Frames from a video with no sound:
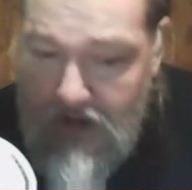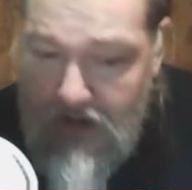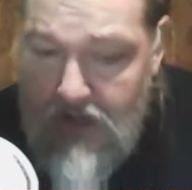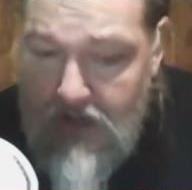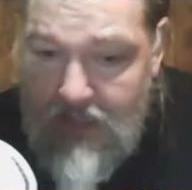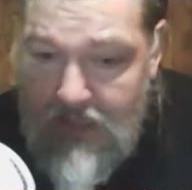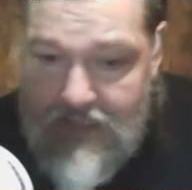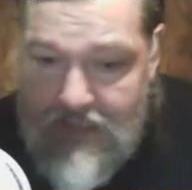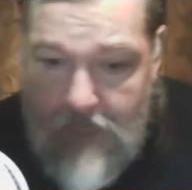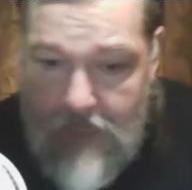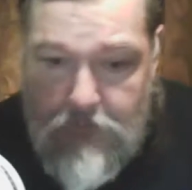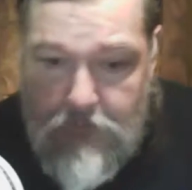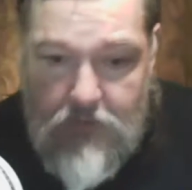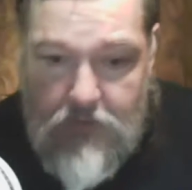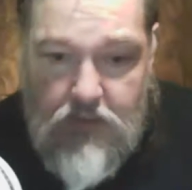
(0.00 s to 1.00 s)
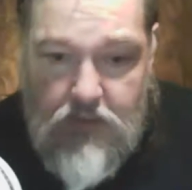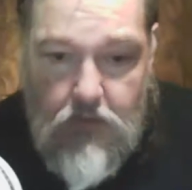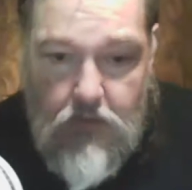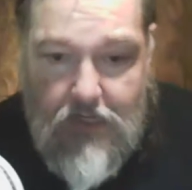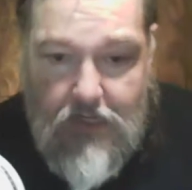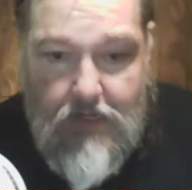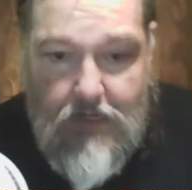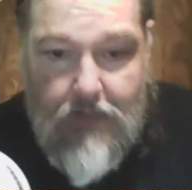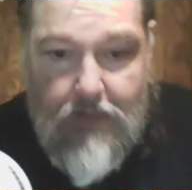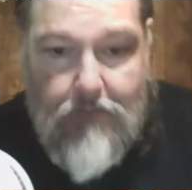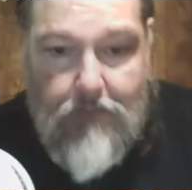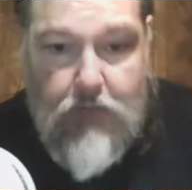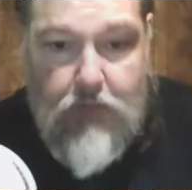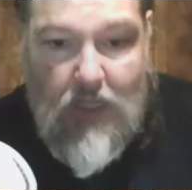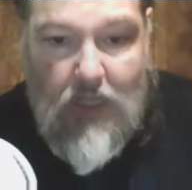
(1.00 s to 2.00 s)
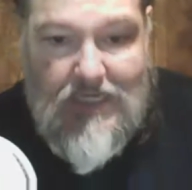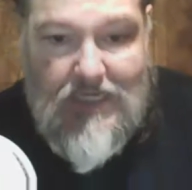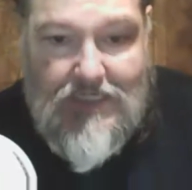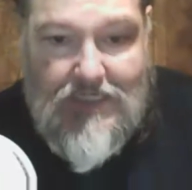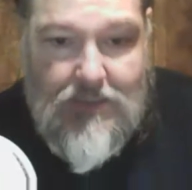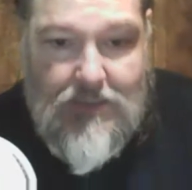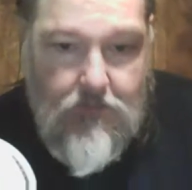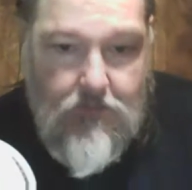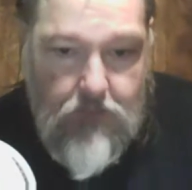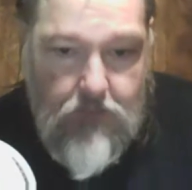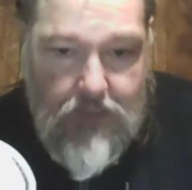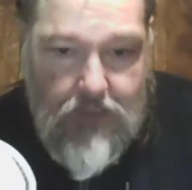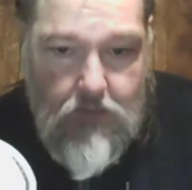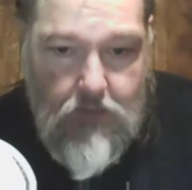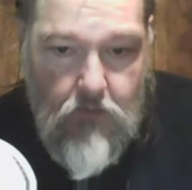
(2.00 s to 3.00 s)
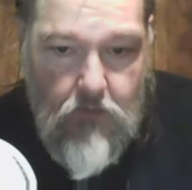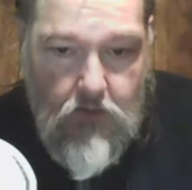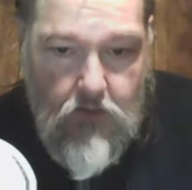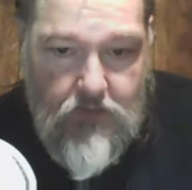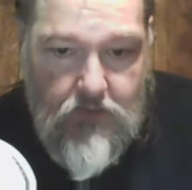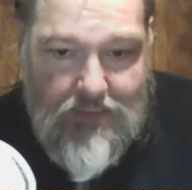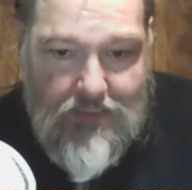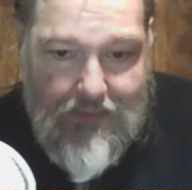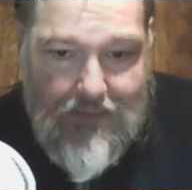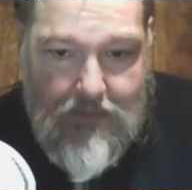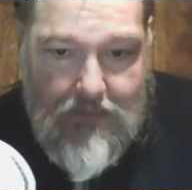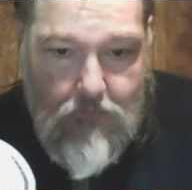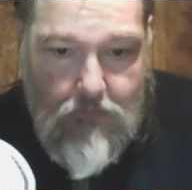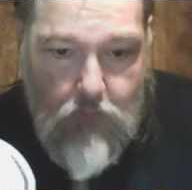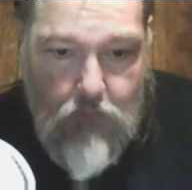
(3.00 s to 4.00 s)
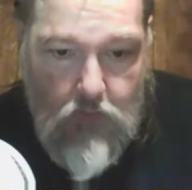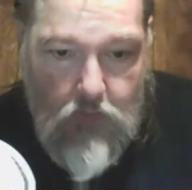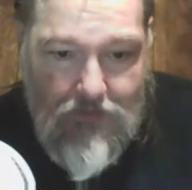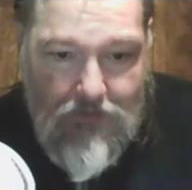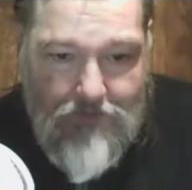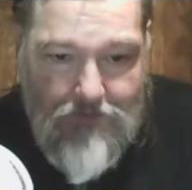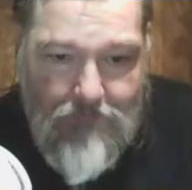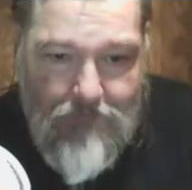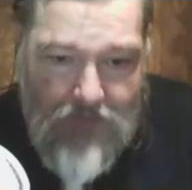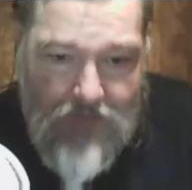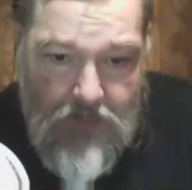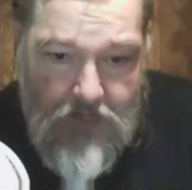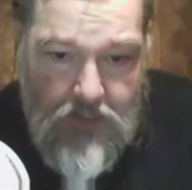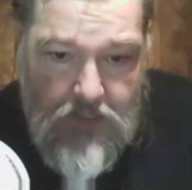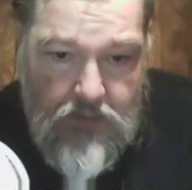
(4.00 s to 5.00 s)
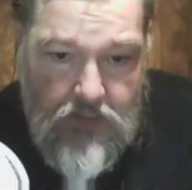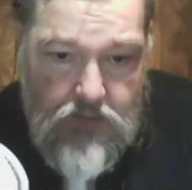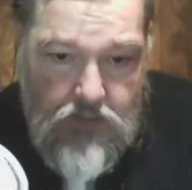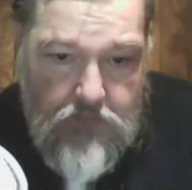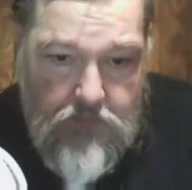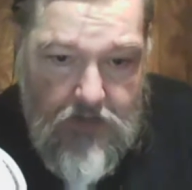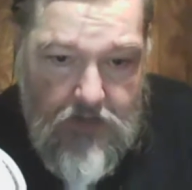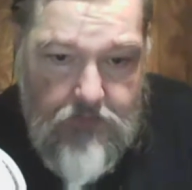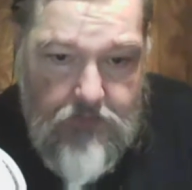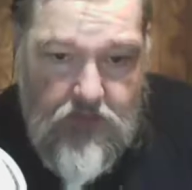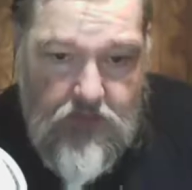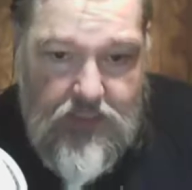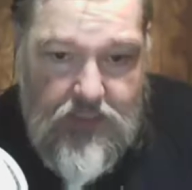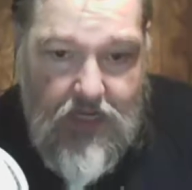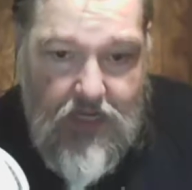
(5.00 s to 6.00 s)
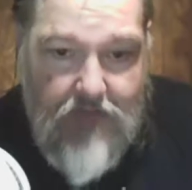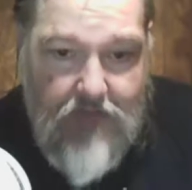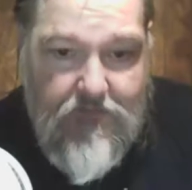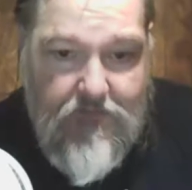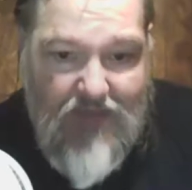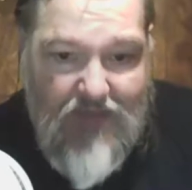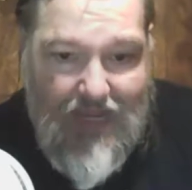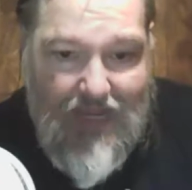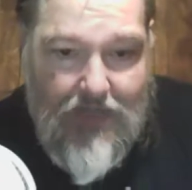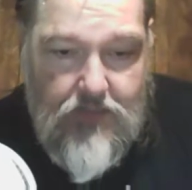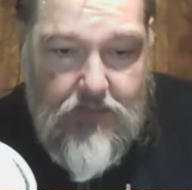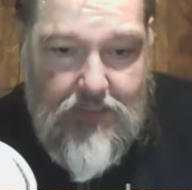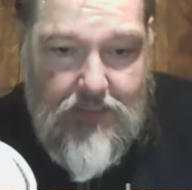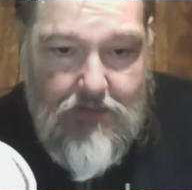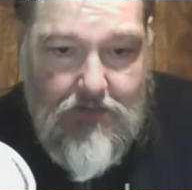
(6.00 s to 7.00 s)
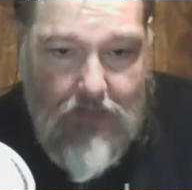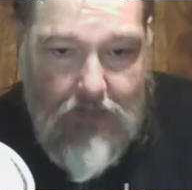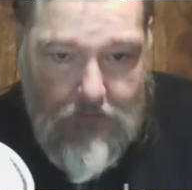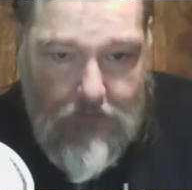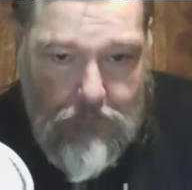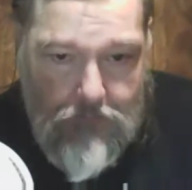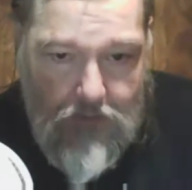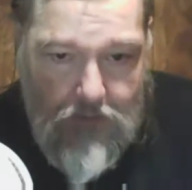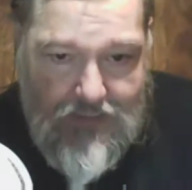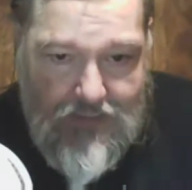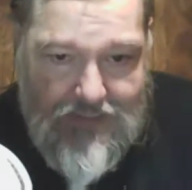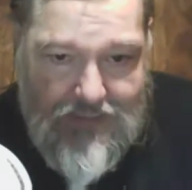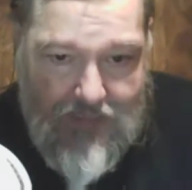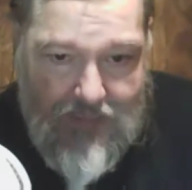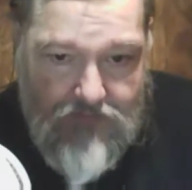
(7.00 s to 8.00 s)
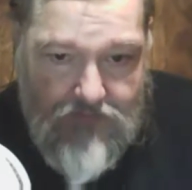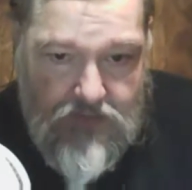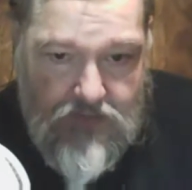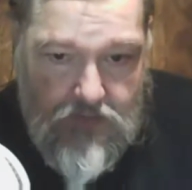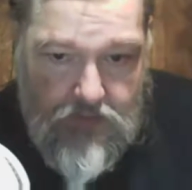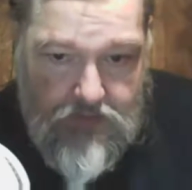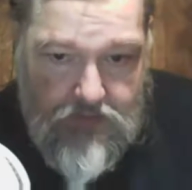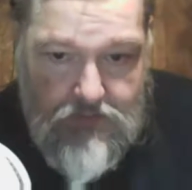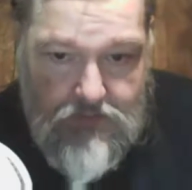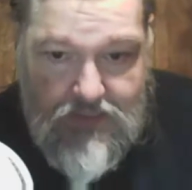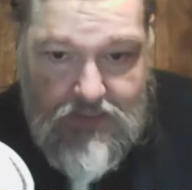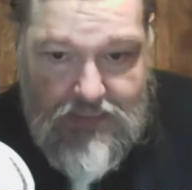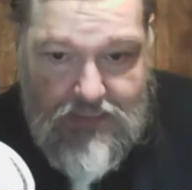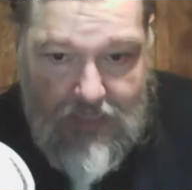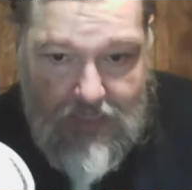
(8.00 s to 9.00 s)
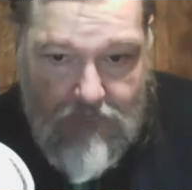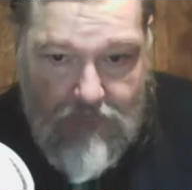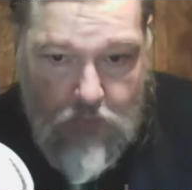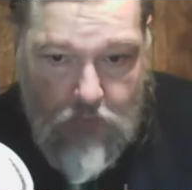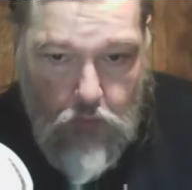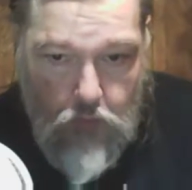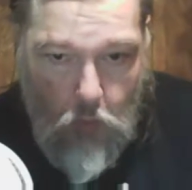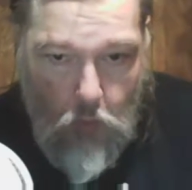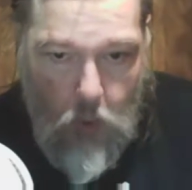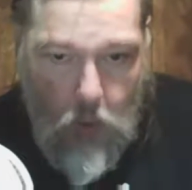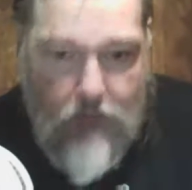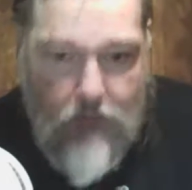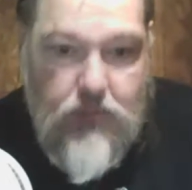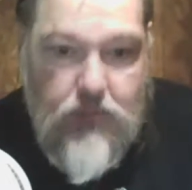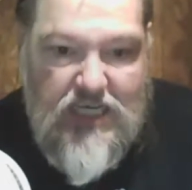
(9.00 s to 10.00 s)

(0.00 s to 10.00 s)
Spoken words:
Temple Tulane on the Plus. Lincoln Rose and Keith Moreland. 2 p.m. UCF at Houston on the Plus. David Saltzman, Stanford Rout.